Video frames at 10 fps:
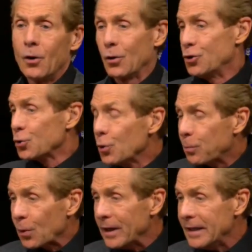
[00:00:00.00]
Or Drew
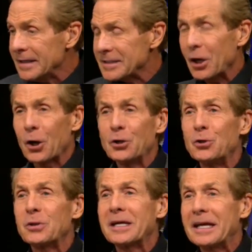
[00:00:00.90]
Brees? Are
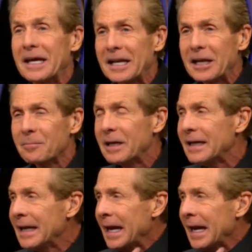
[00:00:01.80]
you kidding me?